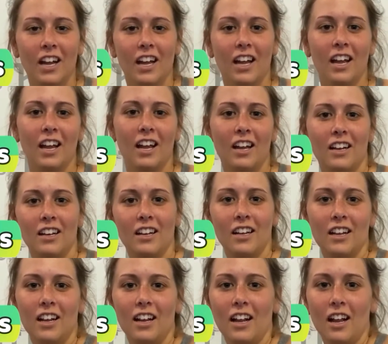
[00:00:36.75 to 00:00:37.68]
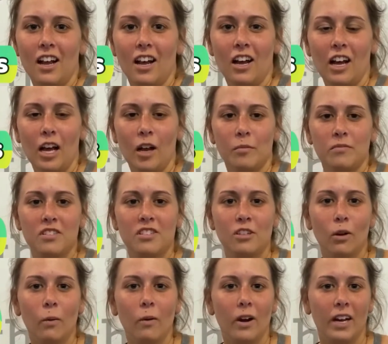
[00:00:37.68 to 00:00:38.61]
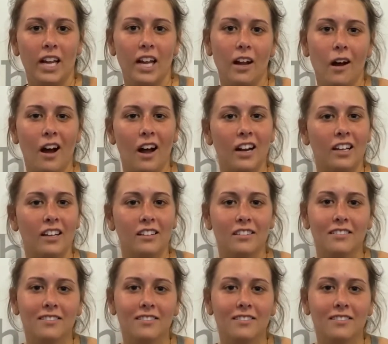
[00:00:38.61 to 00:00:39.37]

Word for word: and I'm um, still working on it.